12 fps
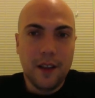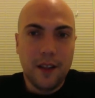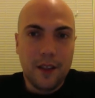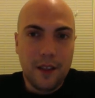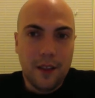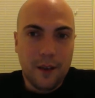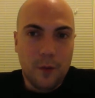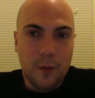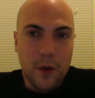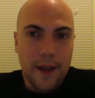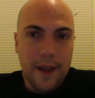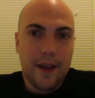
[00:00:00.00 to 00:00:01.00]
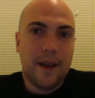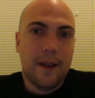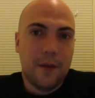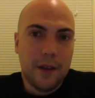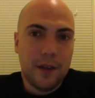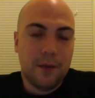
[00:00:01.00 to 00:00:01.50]
The way I
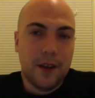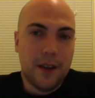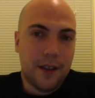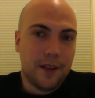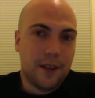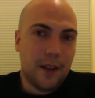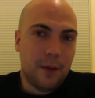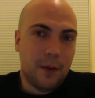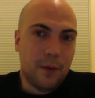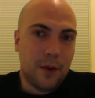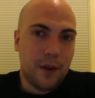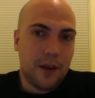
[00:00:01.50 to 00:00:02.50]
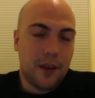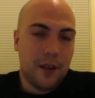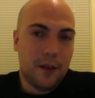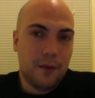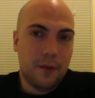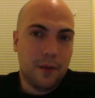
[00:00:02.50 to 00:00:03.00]
always wanted this game to work
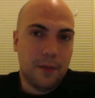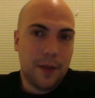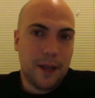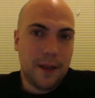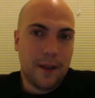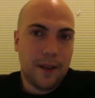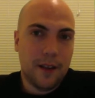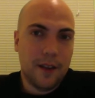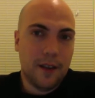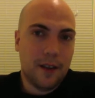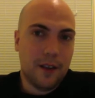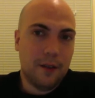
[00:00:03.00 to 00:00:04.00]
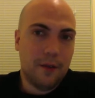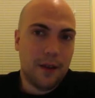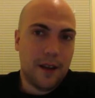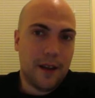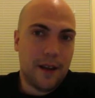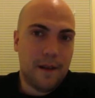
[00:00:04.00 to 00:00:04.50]
would be you would
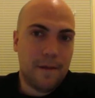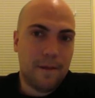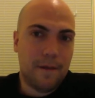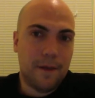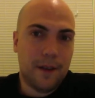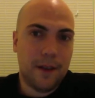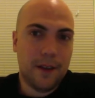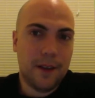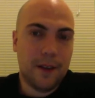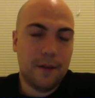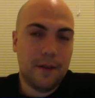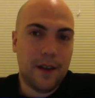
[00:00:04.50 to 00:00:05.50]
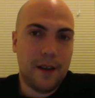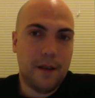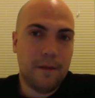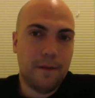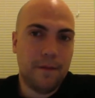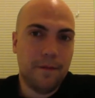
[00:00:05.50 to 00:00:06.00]
have you would
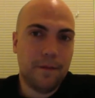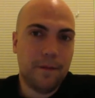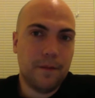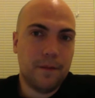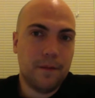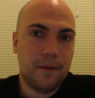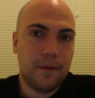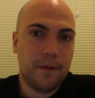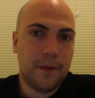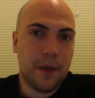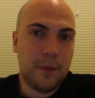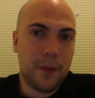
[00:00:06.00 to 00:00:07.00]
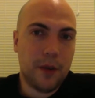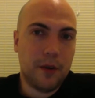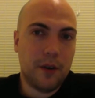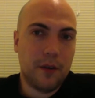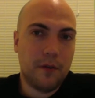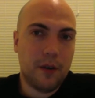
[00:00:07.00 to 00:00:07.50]
have
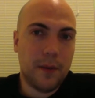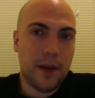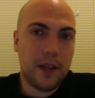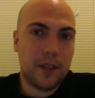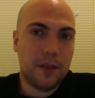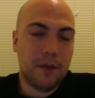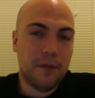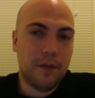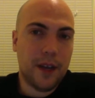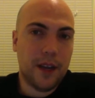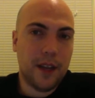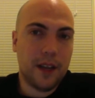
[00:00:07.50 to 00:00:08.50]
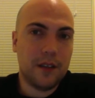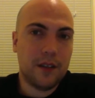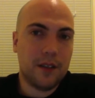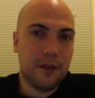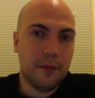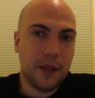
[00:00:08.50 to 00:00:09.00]
computer robots you would fight
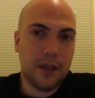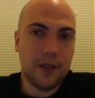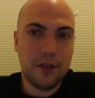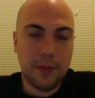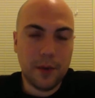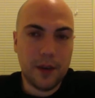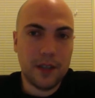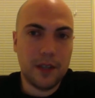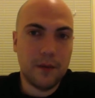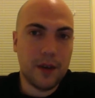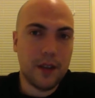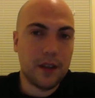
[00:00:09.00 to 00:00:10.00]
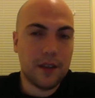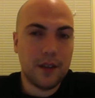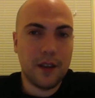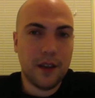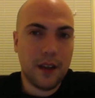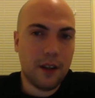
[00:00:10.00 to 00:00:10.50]
against. There'd be super easy ones, and
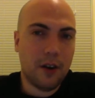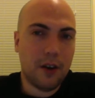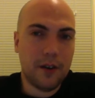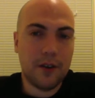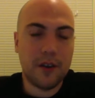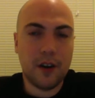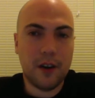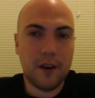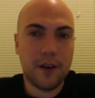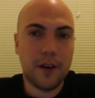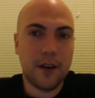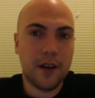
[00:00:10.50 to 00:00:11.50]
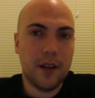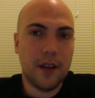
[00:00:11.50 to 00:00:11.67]
they get harder and harder